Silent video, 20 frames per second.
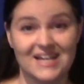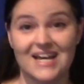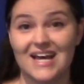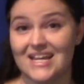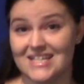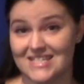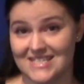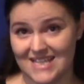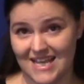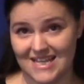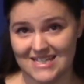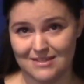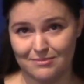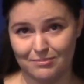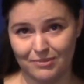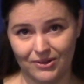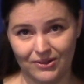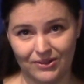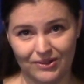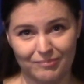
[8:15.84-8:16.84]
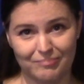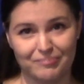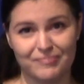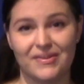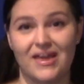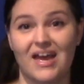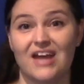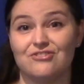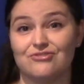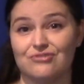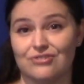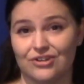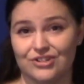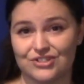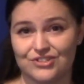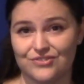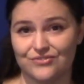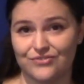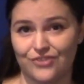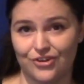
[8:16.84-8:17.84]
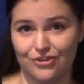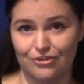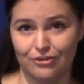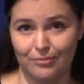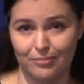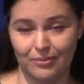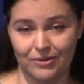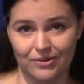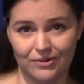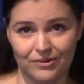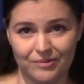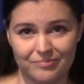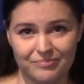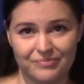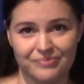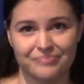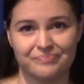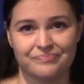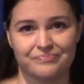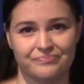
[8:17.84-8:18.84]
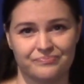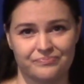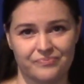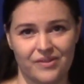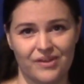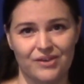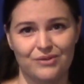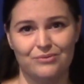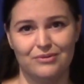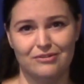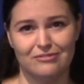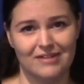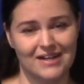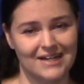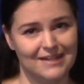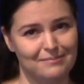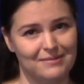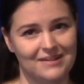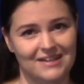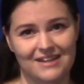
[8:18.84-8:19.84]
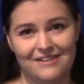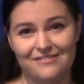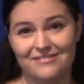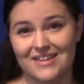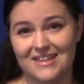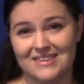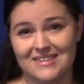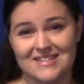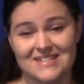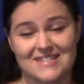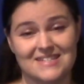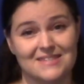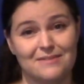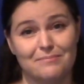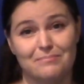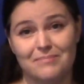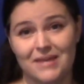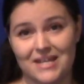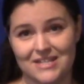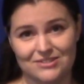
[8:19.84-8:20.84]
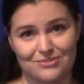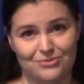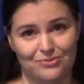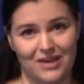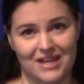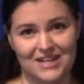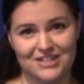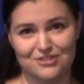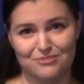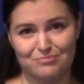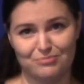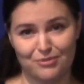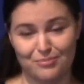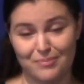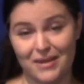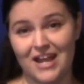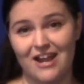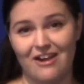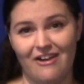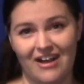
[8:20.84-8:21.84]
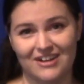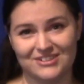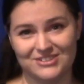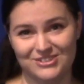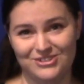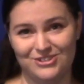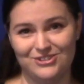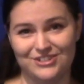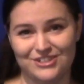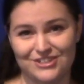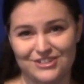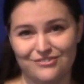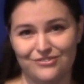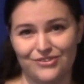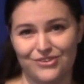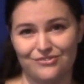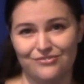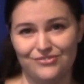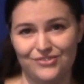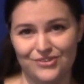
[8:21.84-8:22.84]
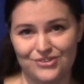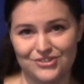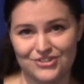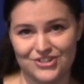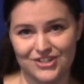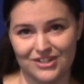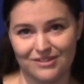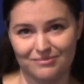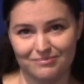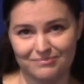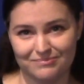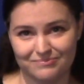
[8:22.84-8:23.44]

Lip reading: accessible, and transferable. We really believe that this is the best way to prepare our students for the future.